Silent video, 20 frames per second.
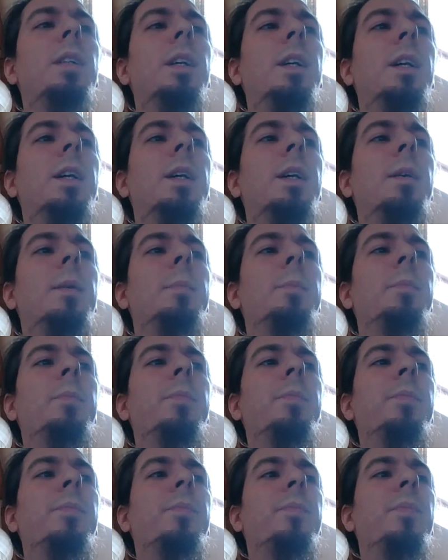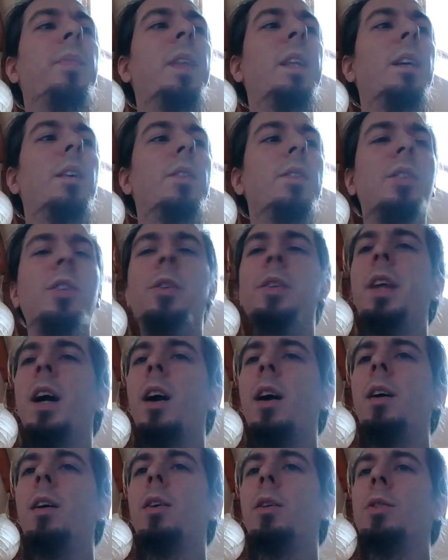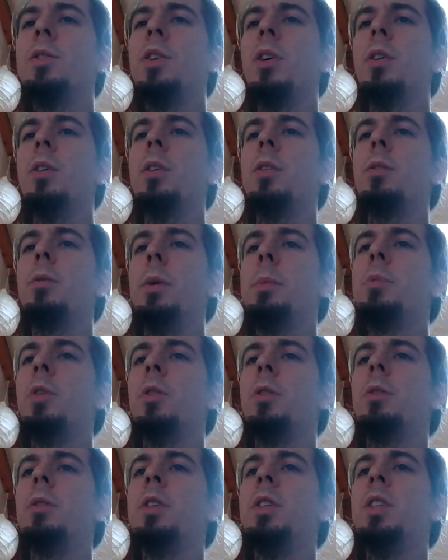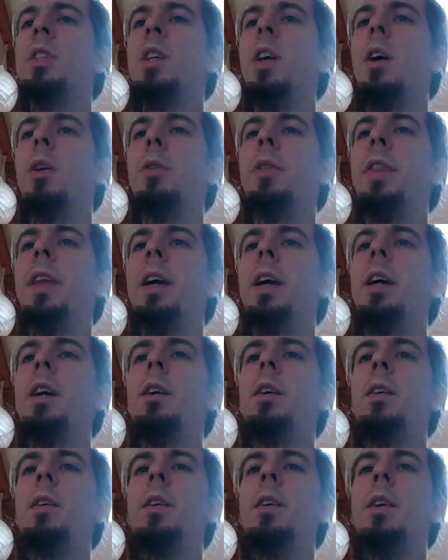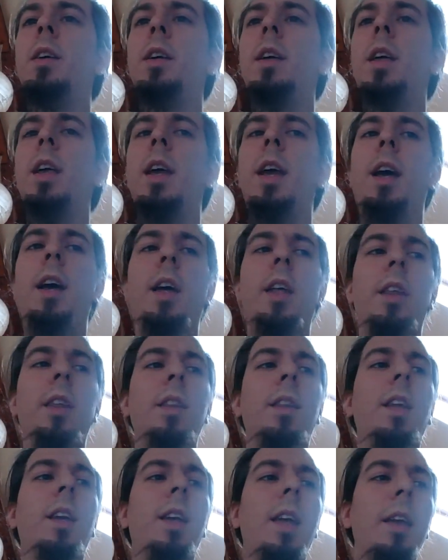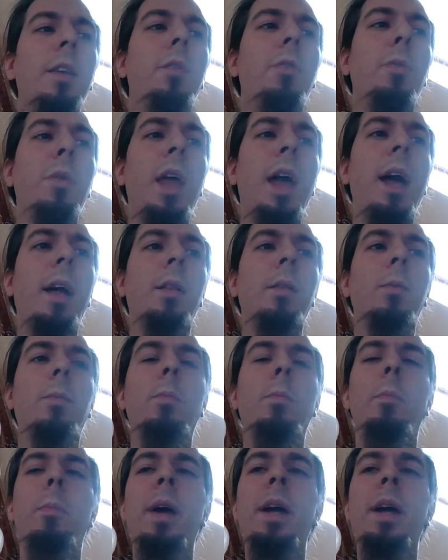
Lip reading: also there are other cryptocurrency out there, and they can do that